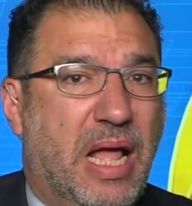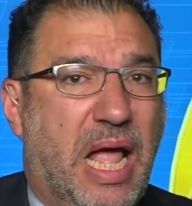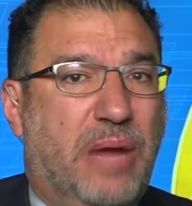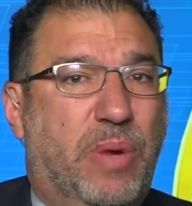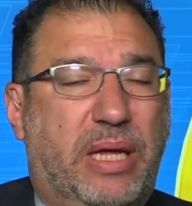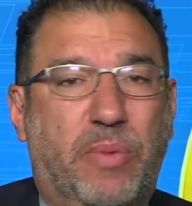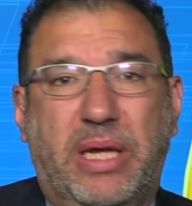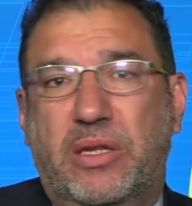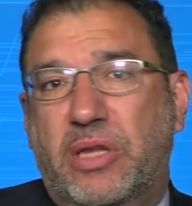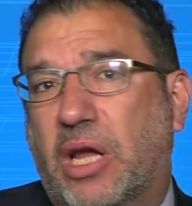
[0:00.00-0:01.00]
and we,
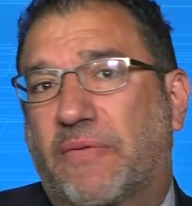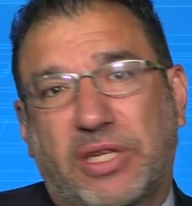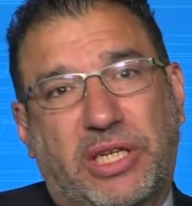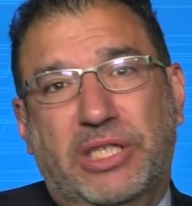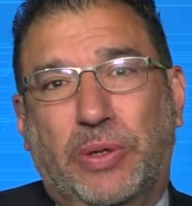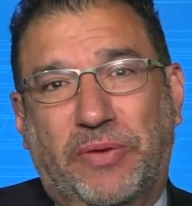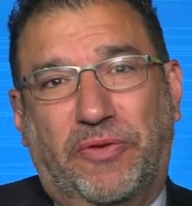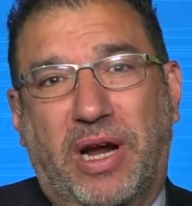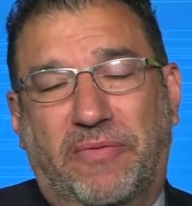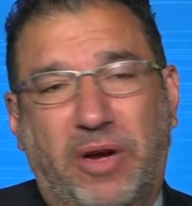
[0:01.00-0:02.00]
we none of us can do it
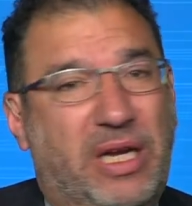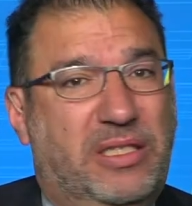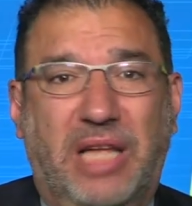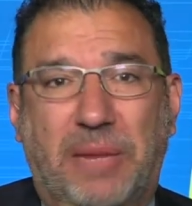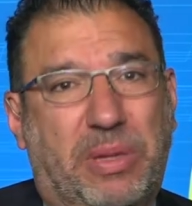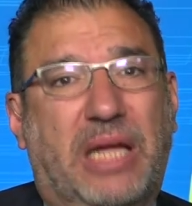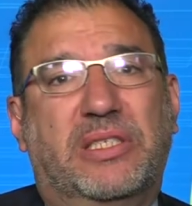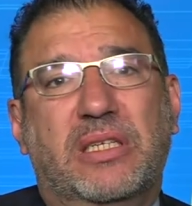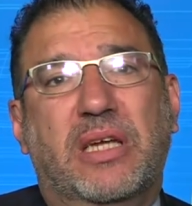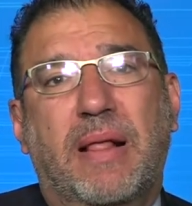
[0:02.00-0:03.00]
forever, and it's not
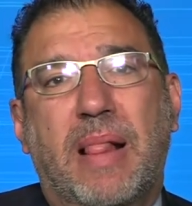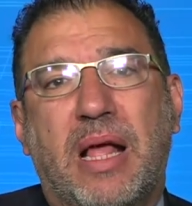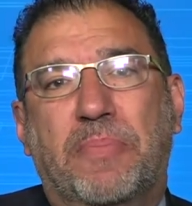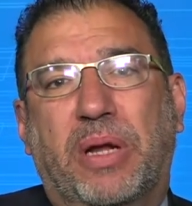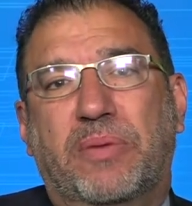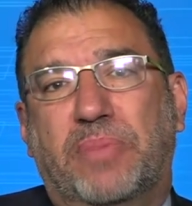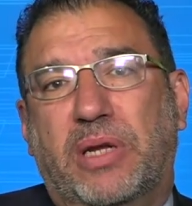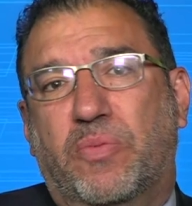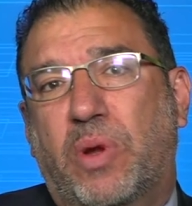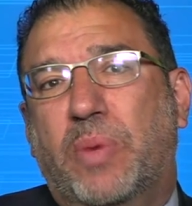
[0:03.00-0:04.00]
pleasant. But
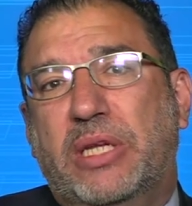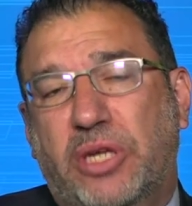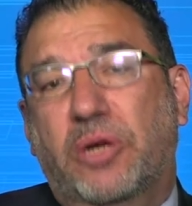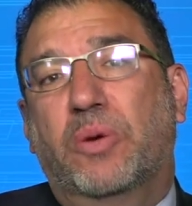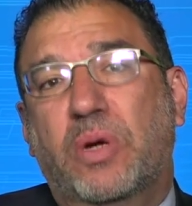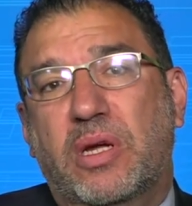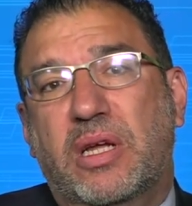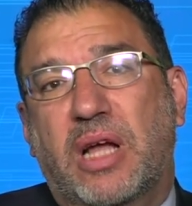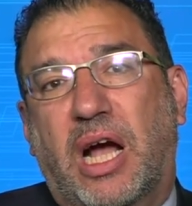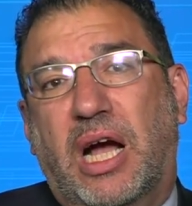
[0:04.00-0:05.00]
but when we do,
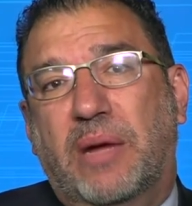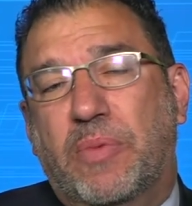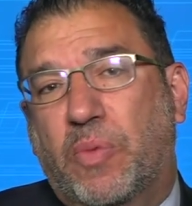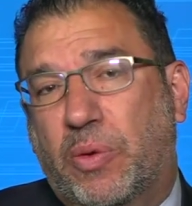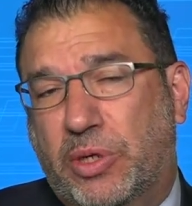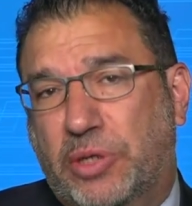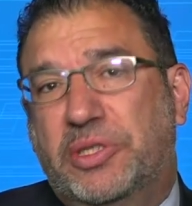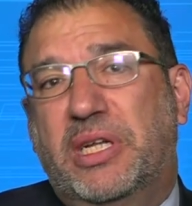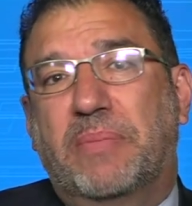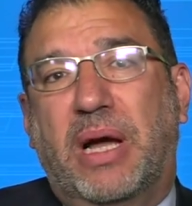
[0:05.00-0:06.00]
um, we
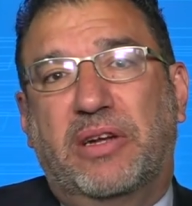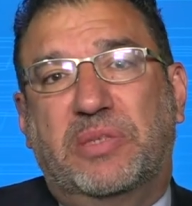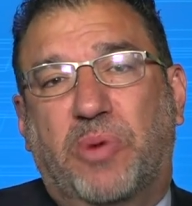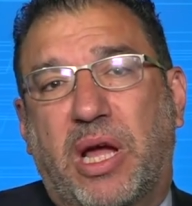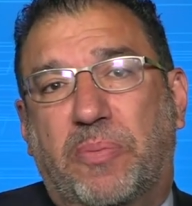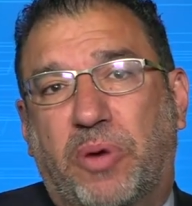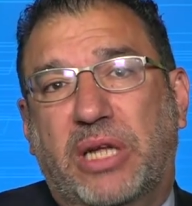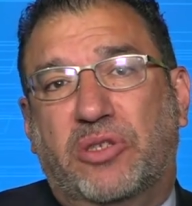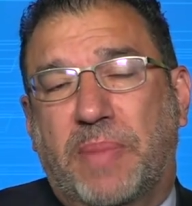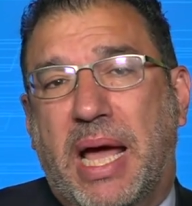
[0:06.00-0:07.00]
reduce the amount of spread
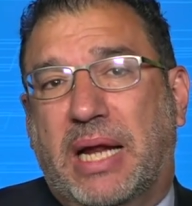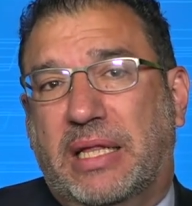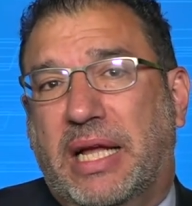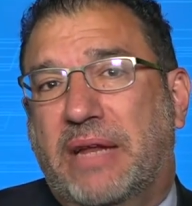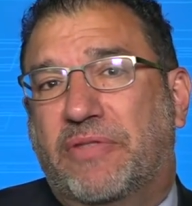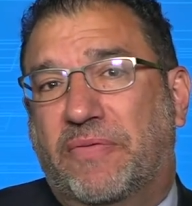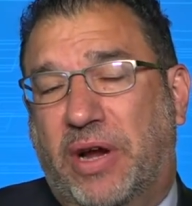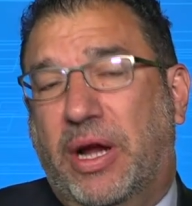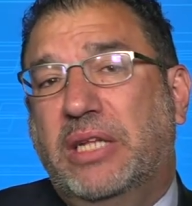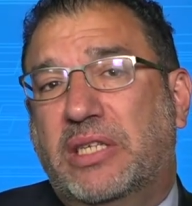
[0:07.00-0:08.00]
pretty dramatically. And if the
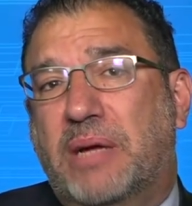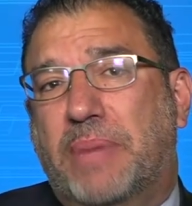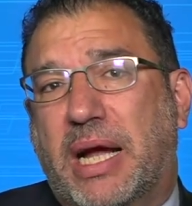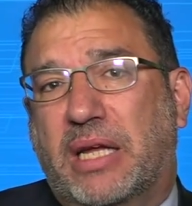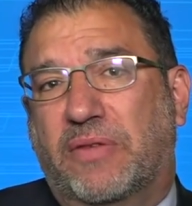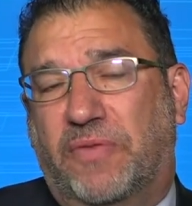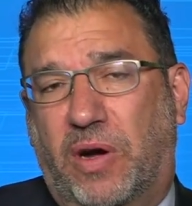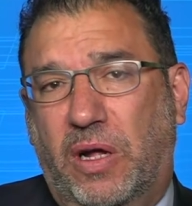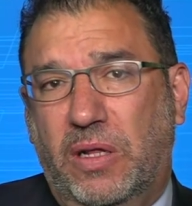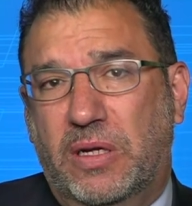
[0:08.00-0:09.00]
variants come back in the
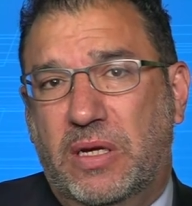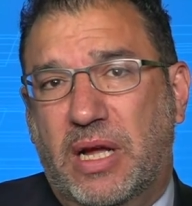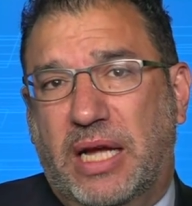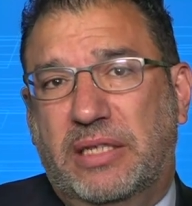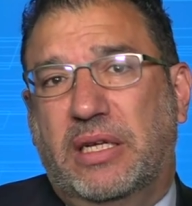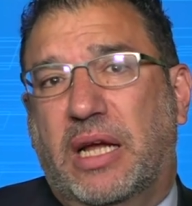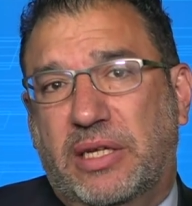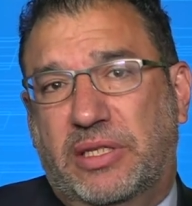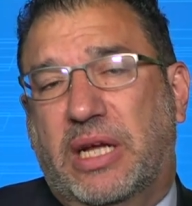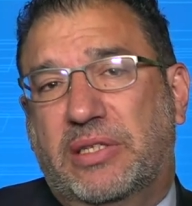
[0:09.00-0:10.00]
fall, as,
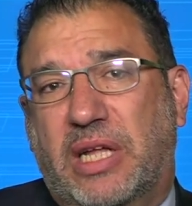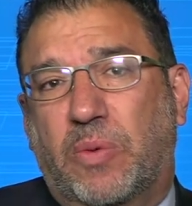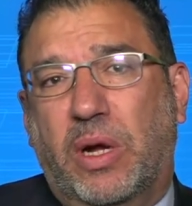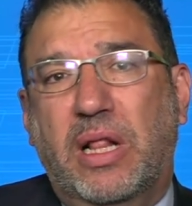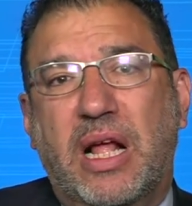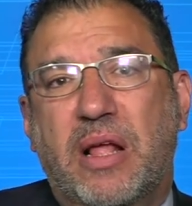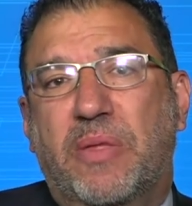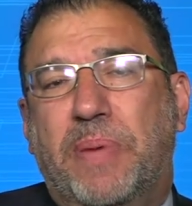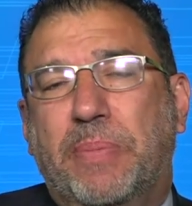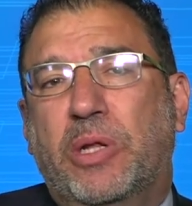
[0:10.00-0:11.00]
as, as they will.
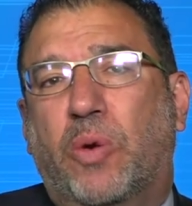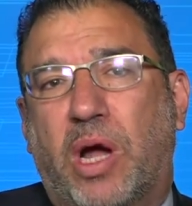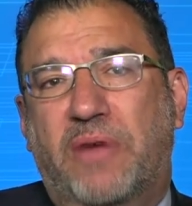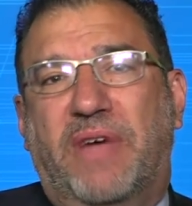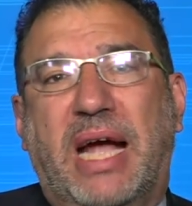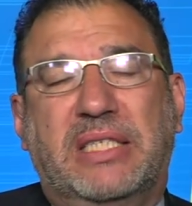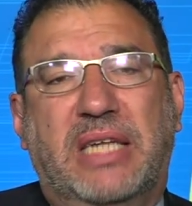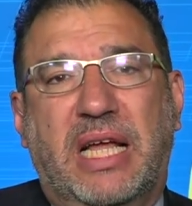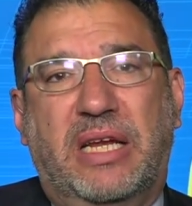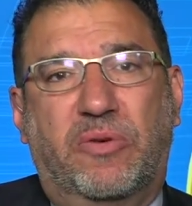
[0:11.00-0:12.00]
The people who are
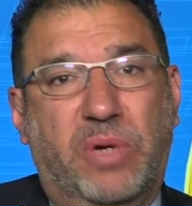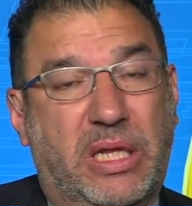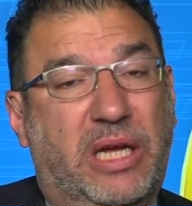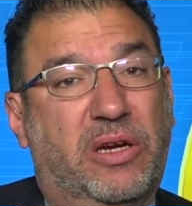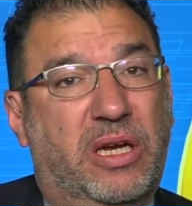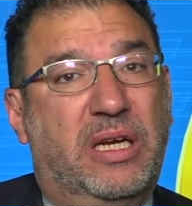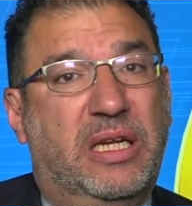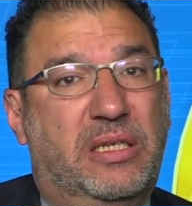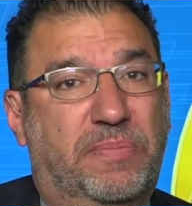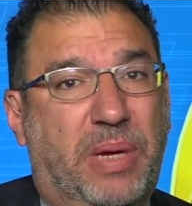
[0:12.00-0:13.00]
unvaccinated really are going to
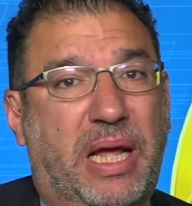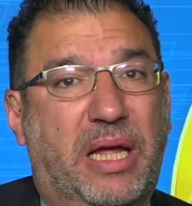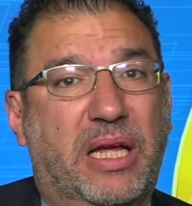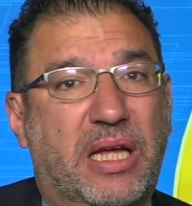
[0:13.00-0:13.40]
need to pay